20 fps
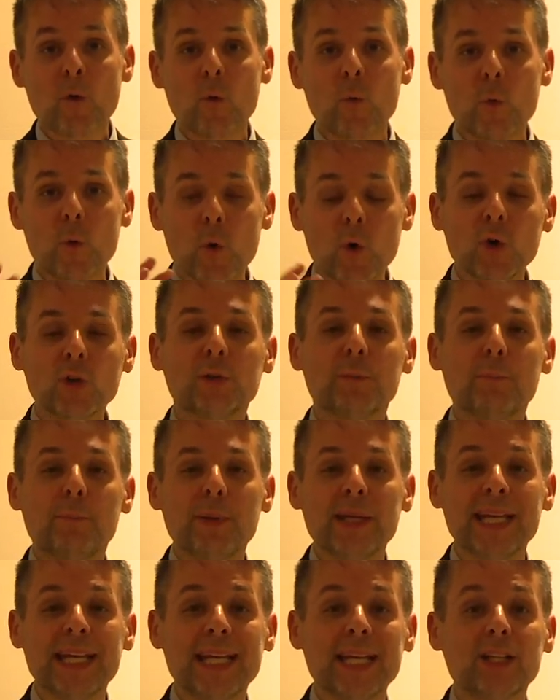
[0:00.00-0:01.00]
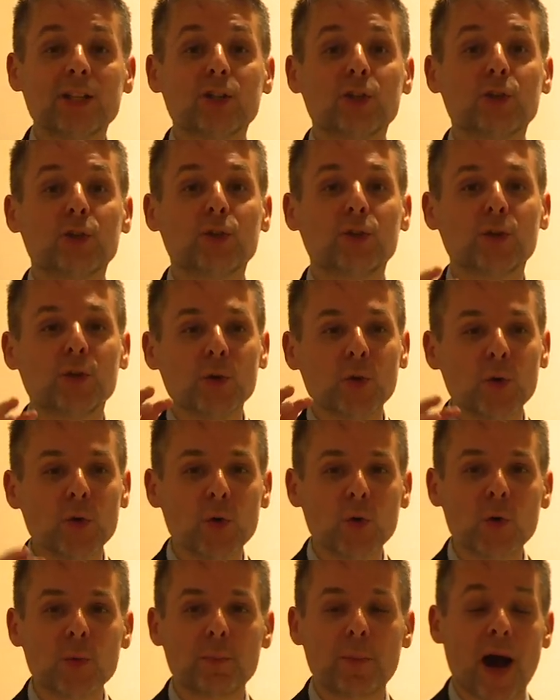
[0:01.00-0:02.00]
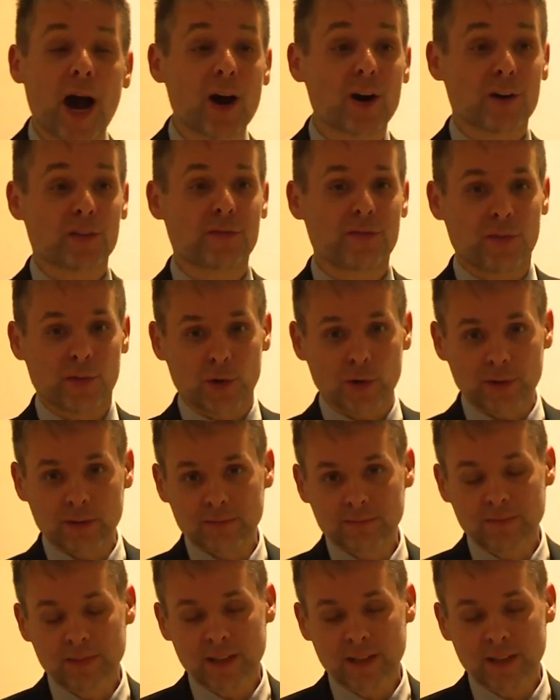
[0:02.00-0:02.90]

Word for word: would be too powerful